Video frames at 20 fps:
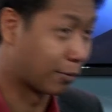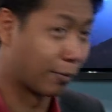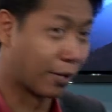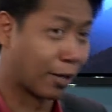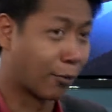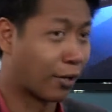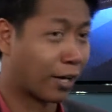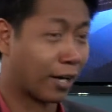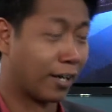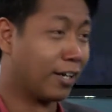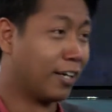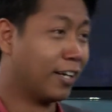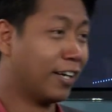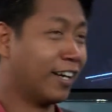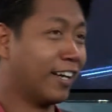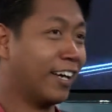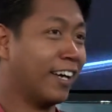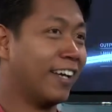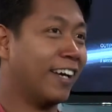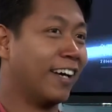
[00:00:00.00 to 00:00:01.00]
Maybe I want,
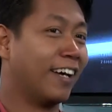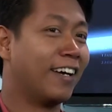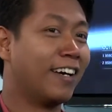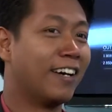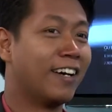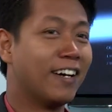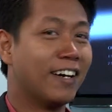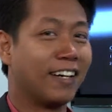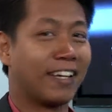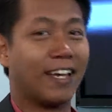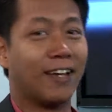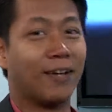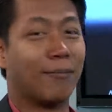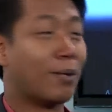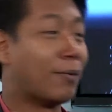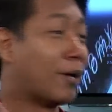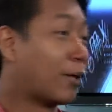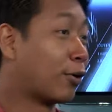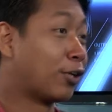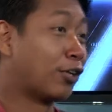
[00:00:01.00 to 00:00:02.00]
okay,
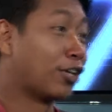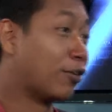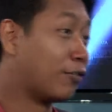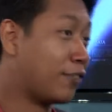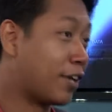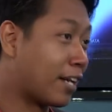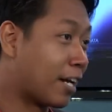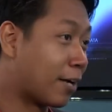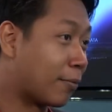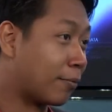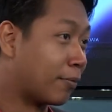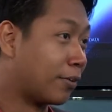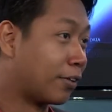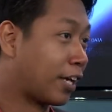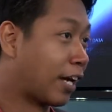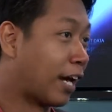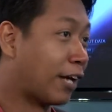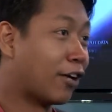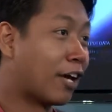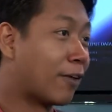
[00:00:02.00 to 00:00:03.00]
maybe I want to go Vietnam.
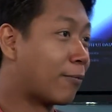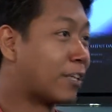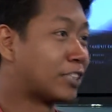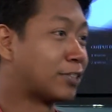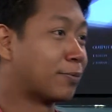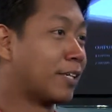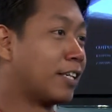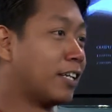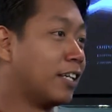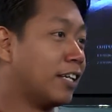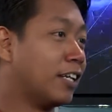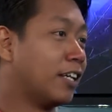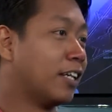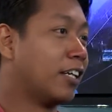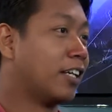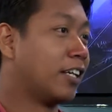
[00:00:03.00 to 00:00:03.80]
Okay, I don't have much money.